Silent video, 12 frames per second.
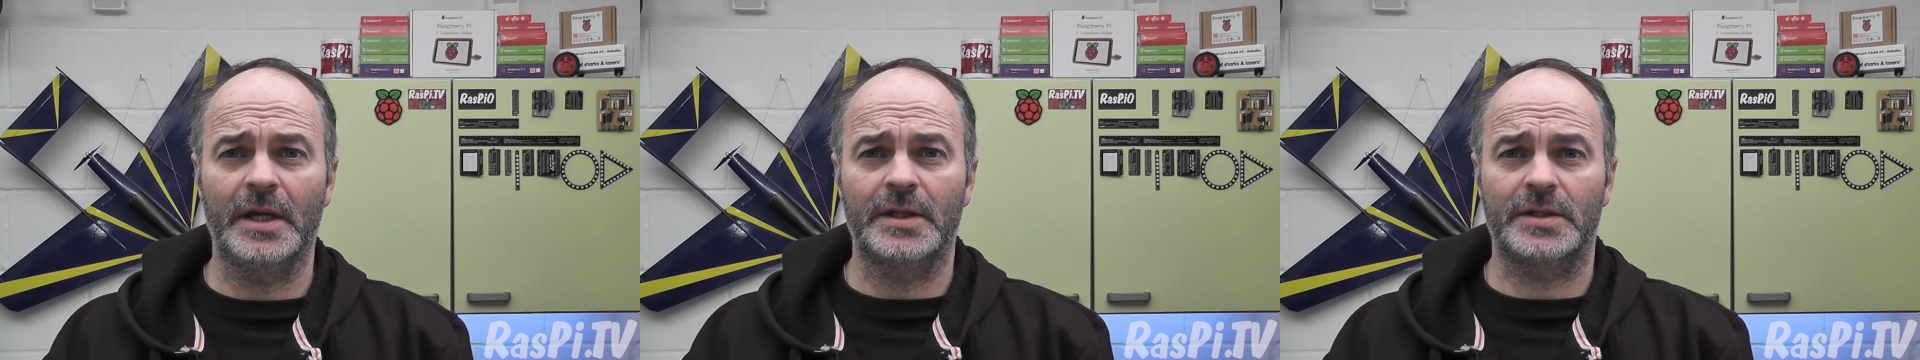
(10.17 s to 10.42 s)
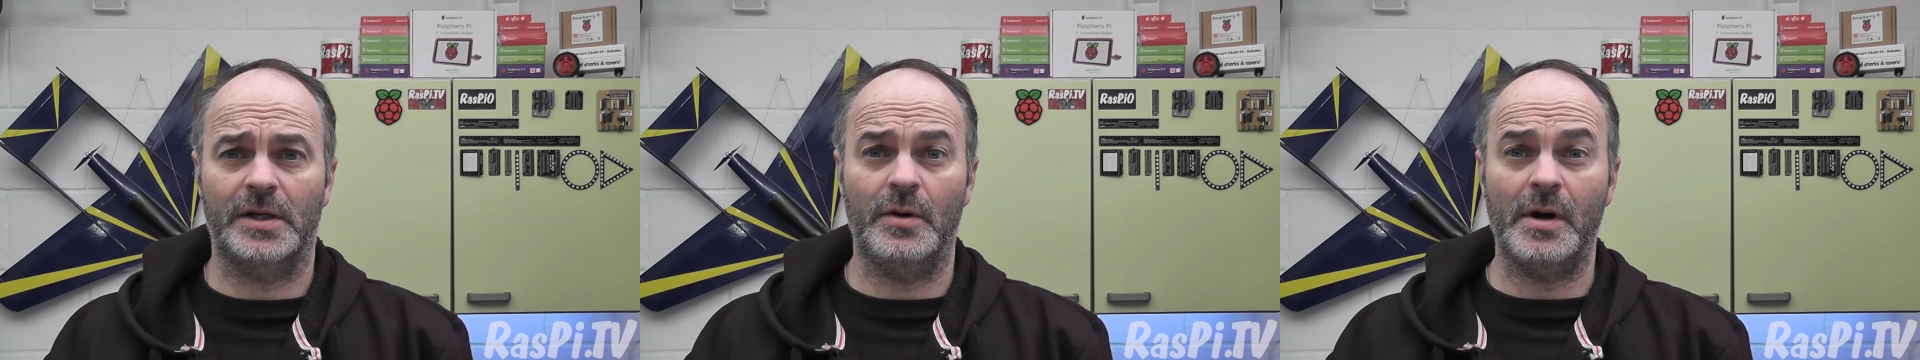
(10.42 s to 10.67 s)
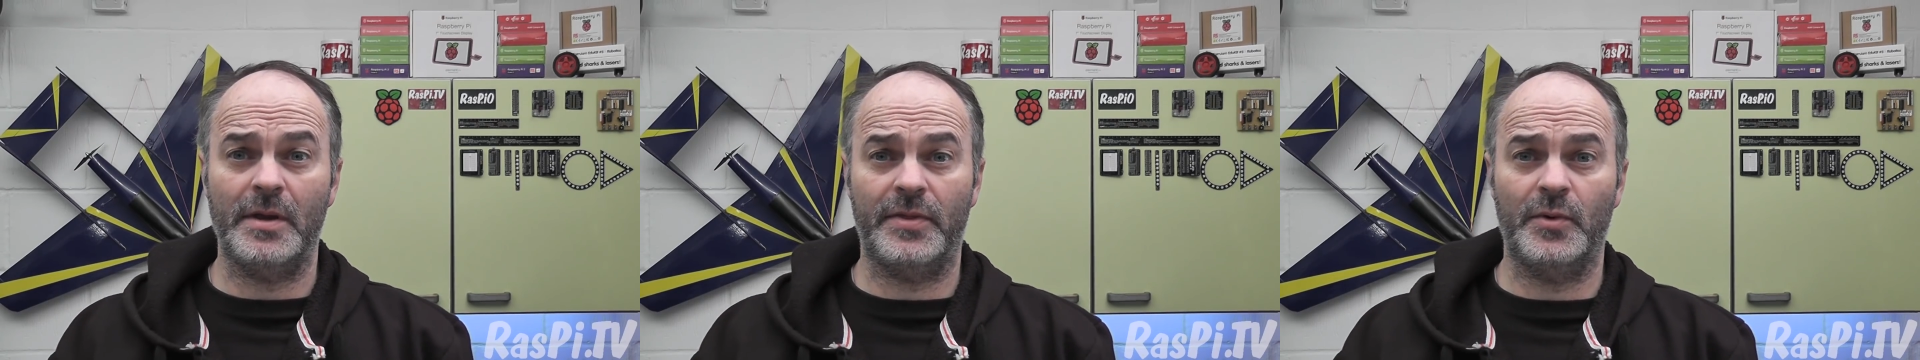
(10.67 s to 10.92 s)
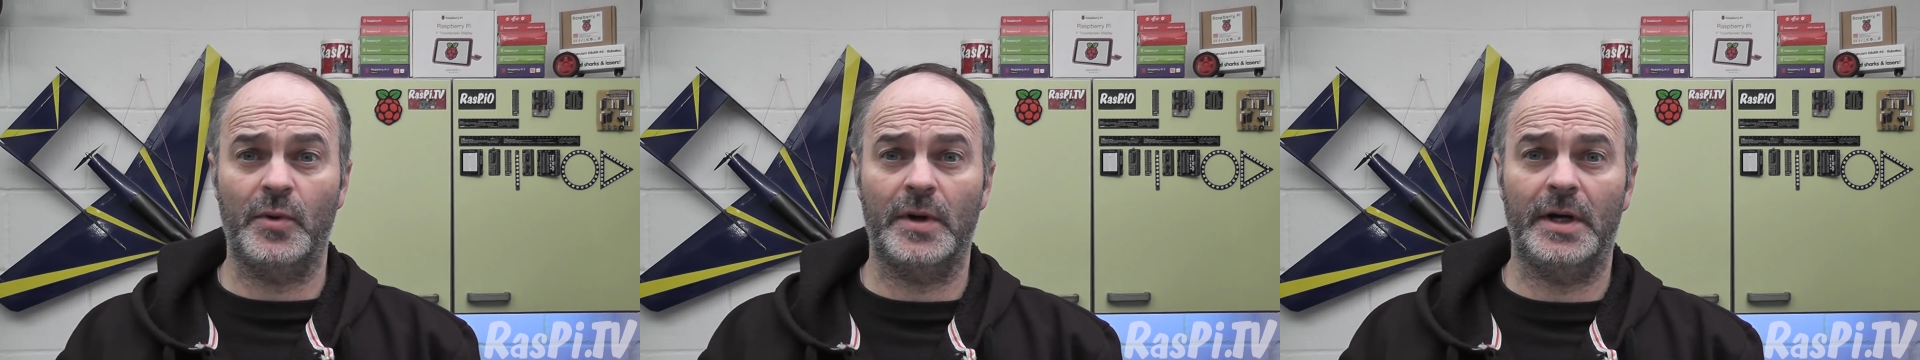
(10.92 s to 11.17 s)
so I
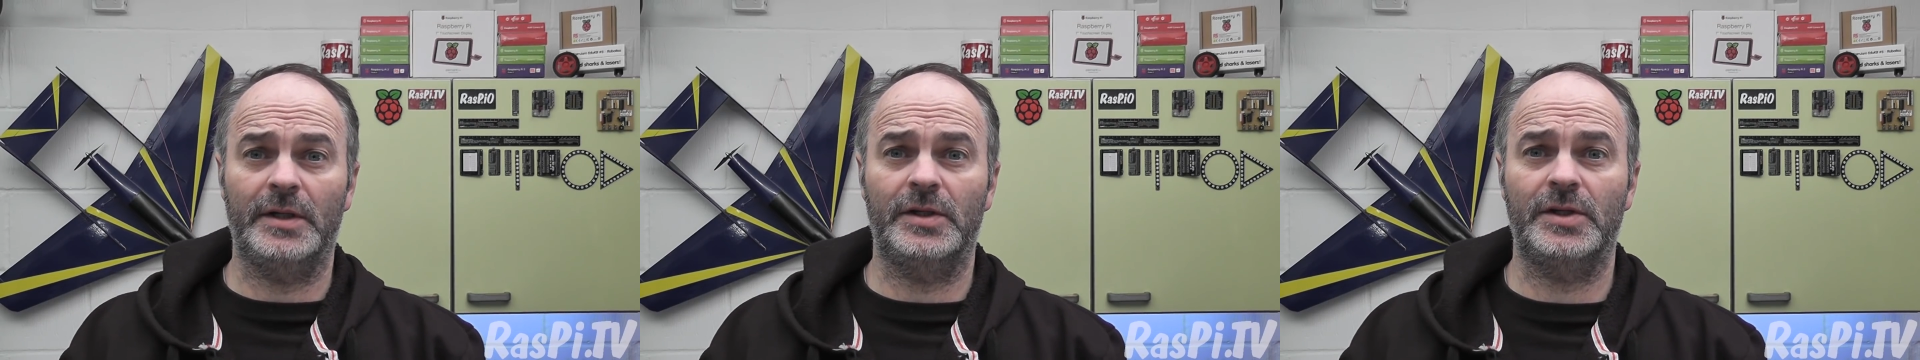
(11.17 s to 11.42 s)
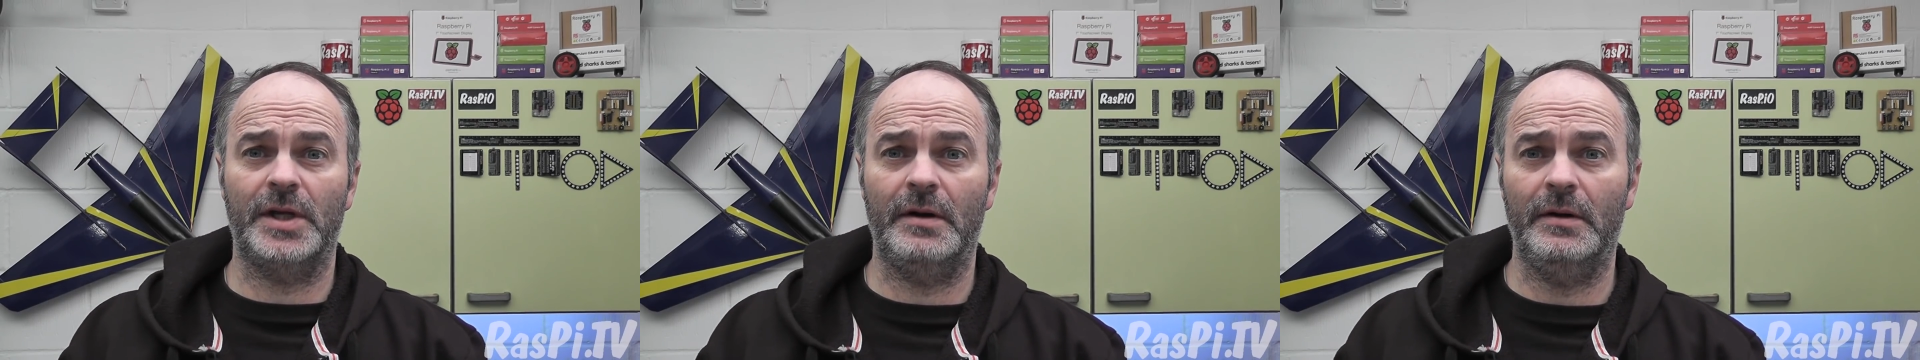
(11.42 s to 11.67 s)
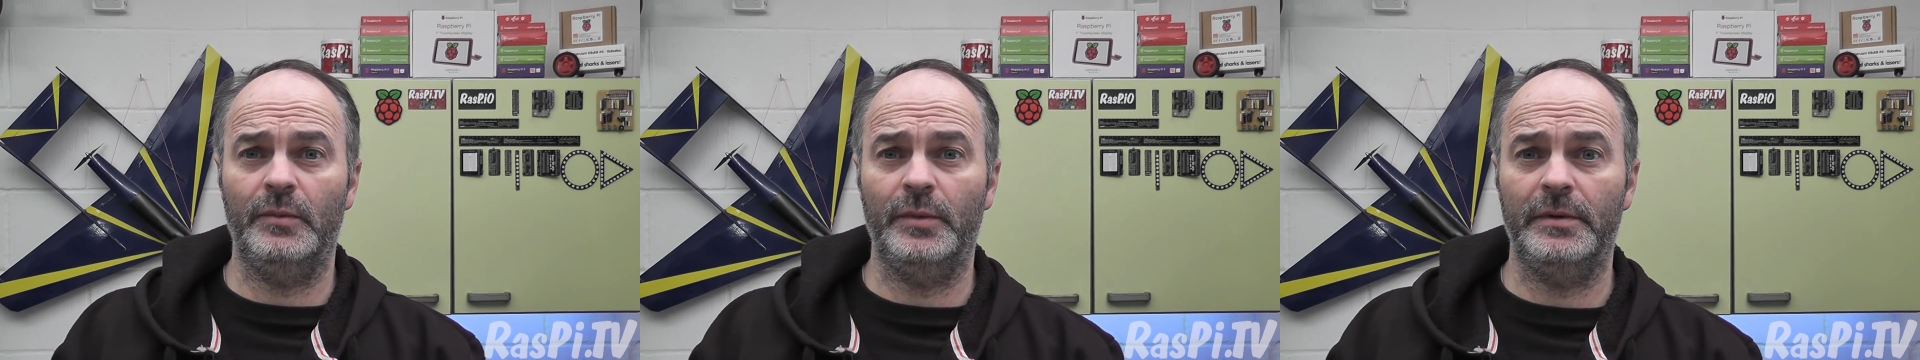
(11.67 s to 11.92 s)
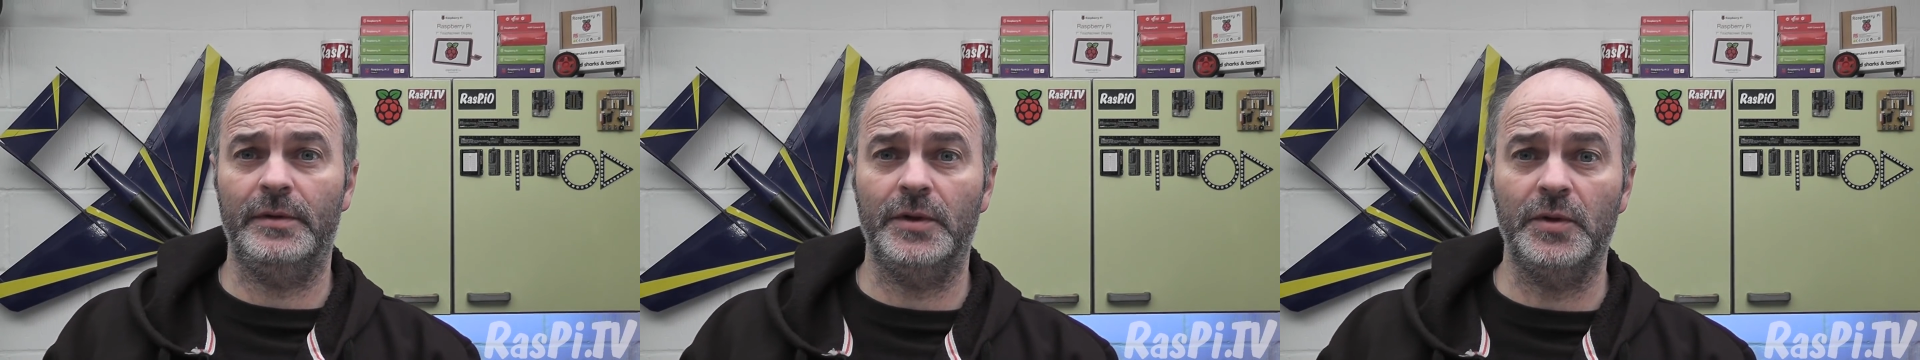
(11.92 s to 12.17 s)
thought I'd share it
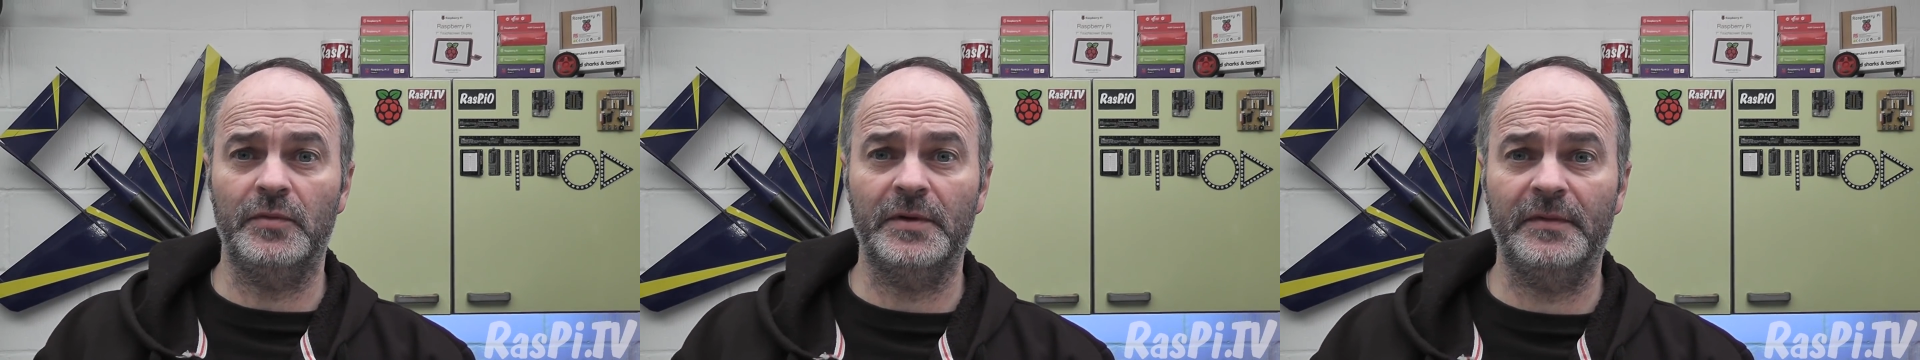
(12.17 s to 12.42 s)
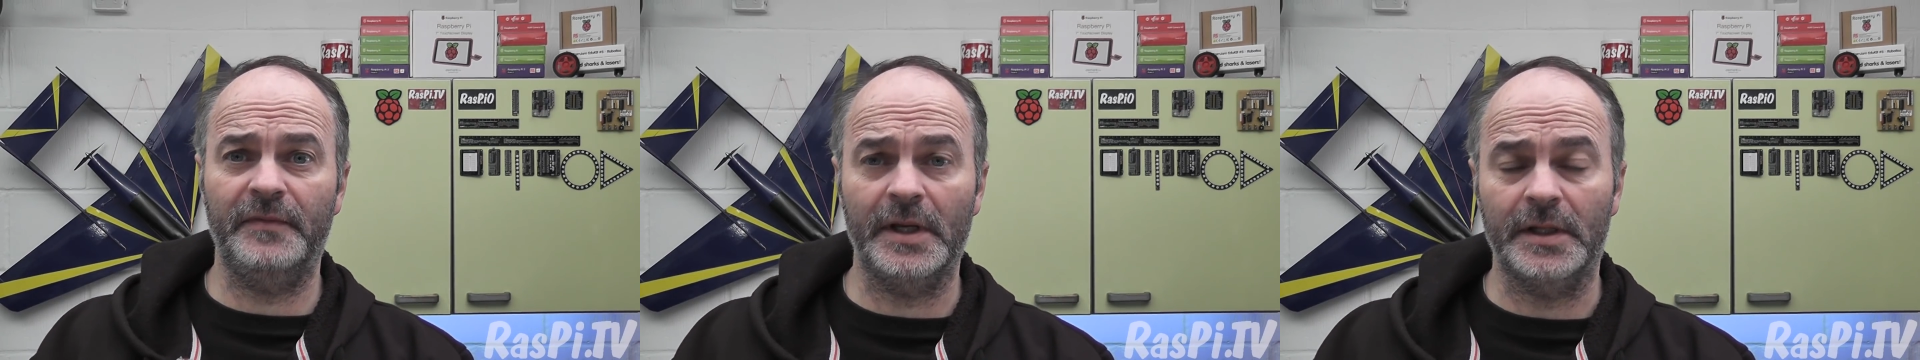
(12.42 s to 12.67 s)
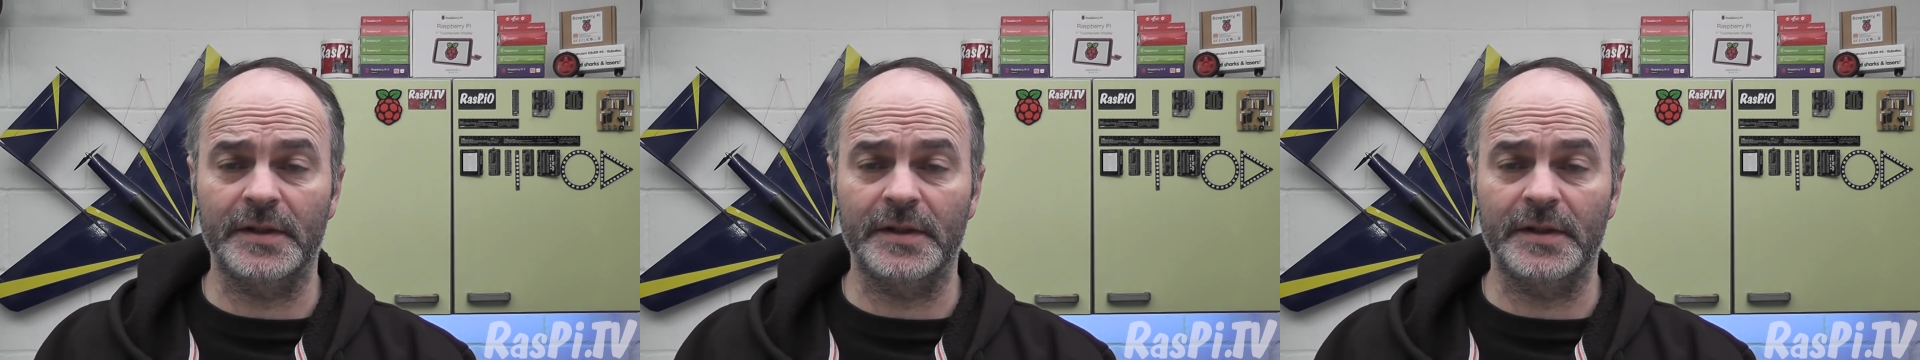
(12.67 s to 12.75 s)
with you for fun.